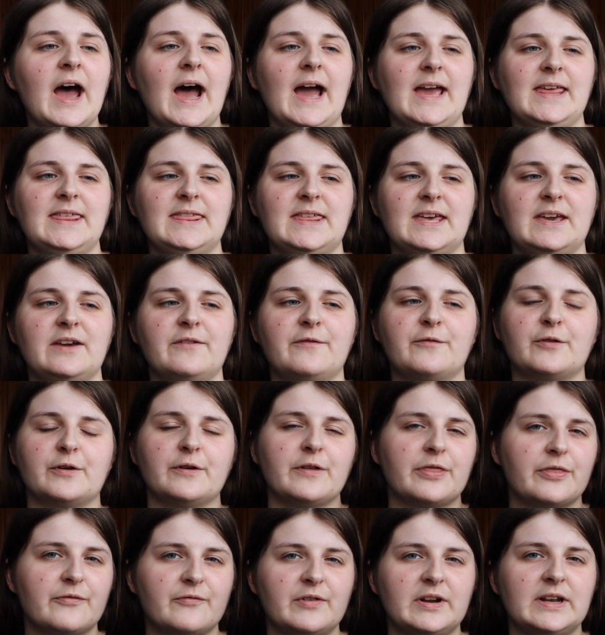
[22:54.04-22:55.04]
I think for a
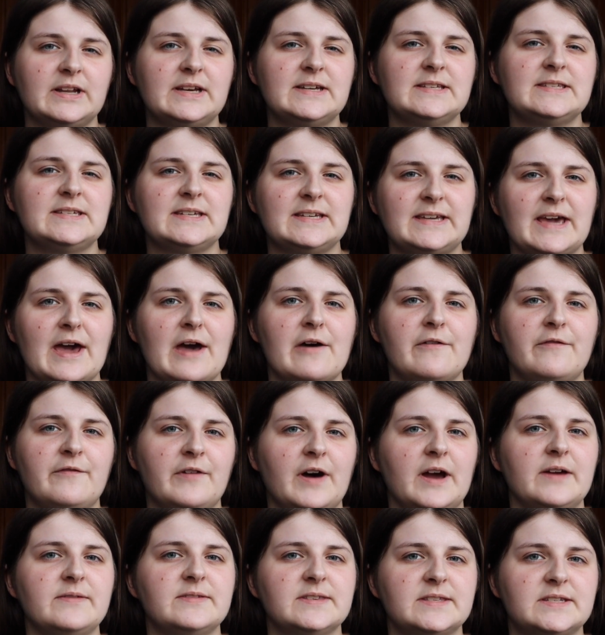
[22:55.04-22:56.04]
thriller to get a
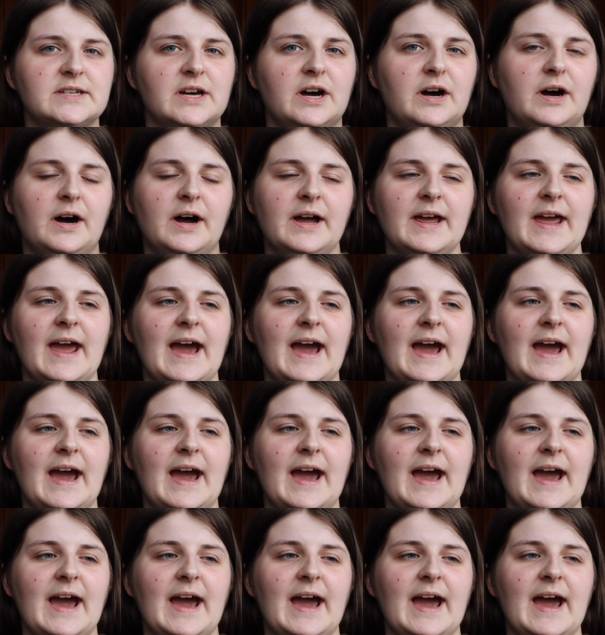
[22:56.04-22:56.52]
5-star,